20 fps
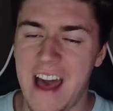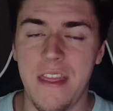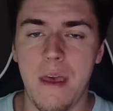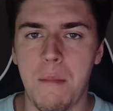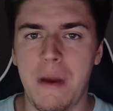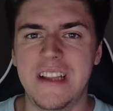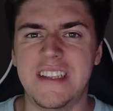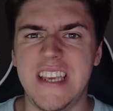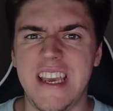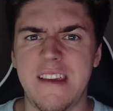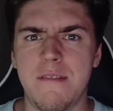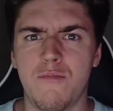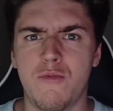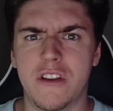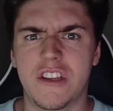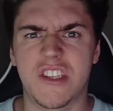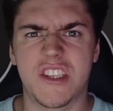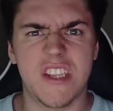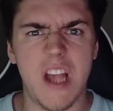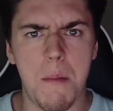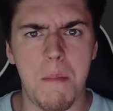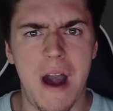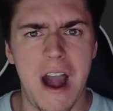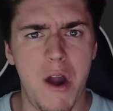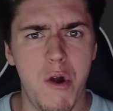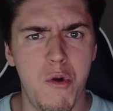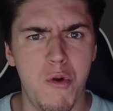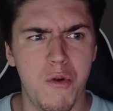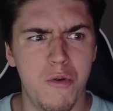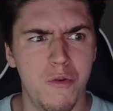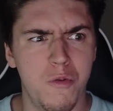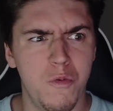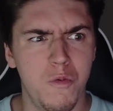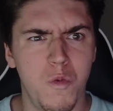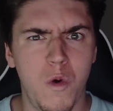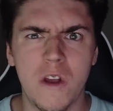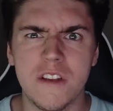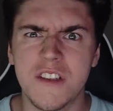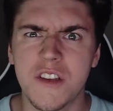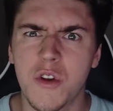and then my team, which somehow
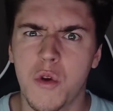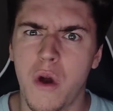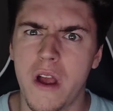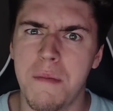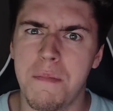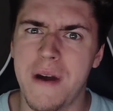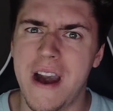wasn't quite